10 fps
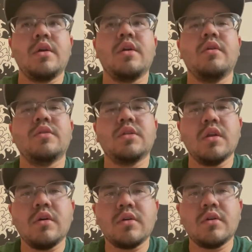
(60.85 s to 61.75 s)
It's
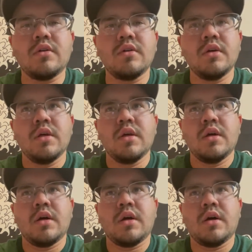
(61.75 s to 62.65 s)
local.
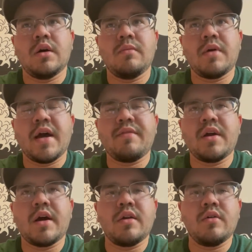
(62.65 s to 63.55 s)
I haven't
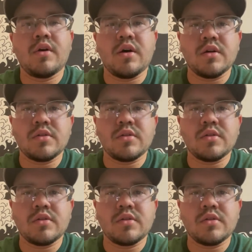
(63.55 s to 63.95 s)
gotten no calls